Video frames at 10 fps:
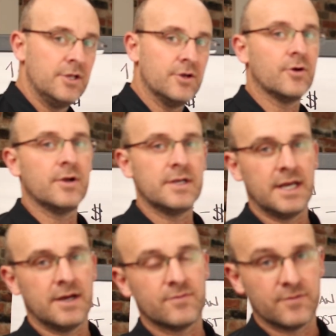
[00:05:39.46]
You're going to
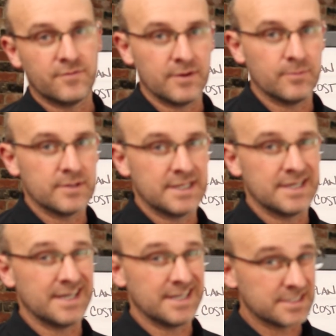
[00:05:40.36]
have to fit
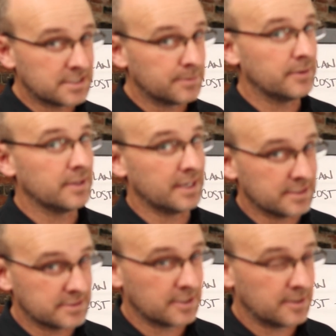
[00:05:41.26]
within any
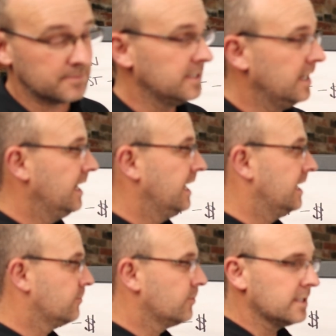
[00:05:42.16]
stipulated sums
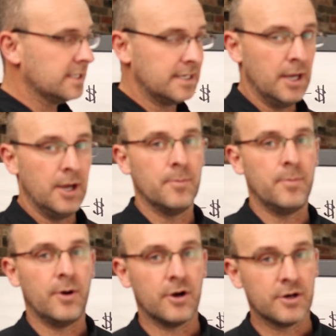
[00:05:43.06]
and really
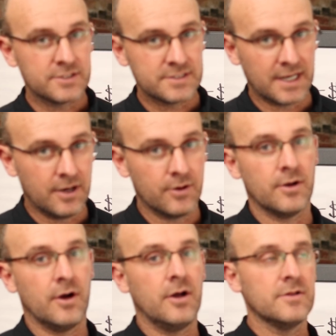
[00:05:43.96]
parse
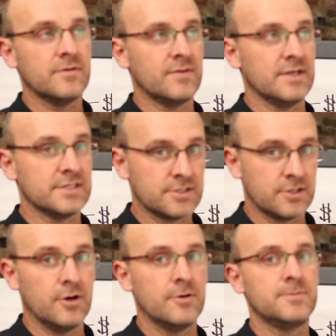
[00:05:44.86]
out all of the
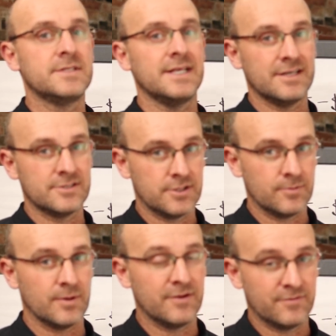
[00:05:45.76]
scopes into
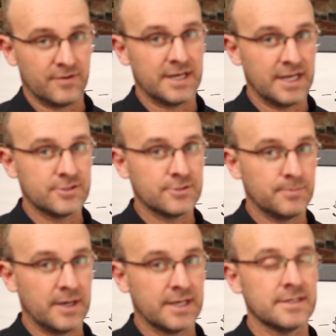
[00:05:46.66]
the right financial
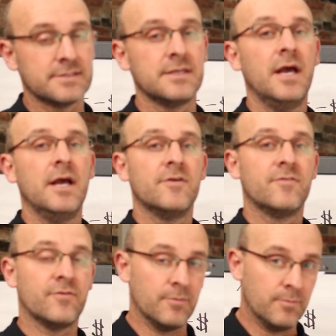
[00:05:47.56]
buckets
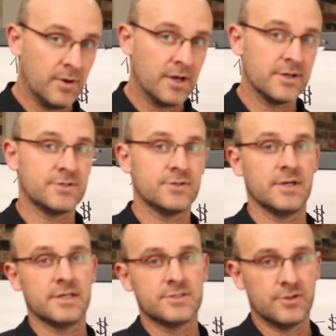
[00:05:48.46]
for
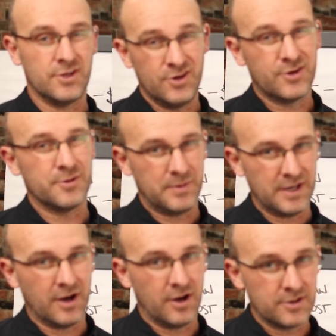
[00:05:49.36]
monitoring so that you can
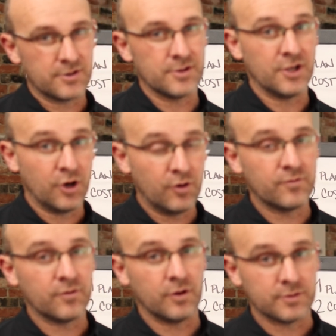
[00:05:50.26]
be under the
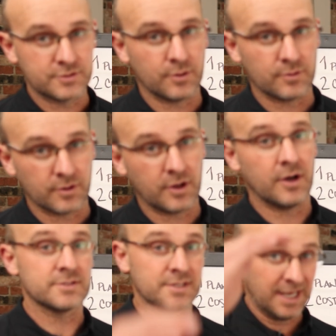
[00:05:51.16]
overall total
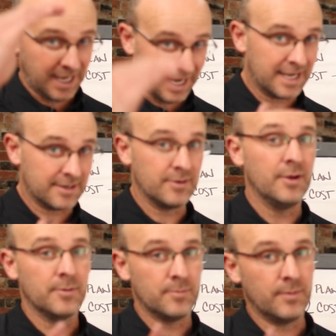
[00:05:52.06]
cost, and
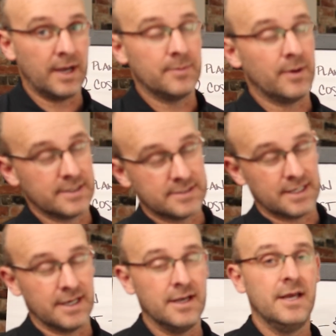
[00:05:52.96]
I might
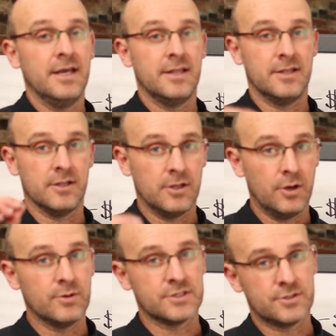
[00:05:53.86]
say the
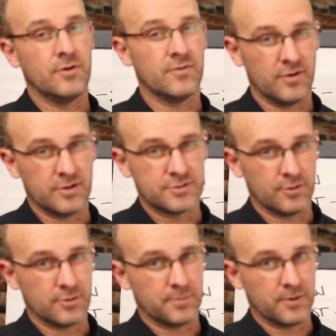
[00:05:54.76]
lowest overall
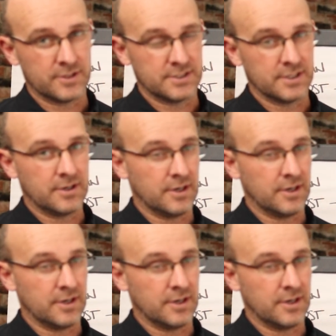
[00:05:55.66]
total project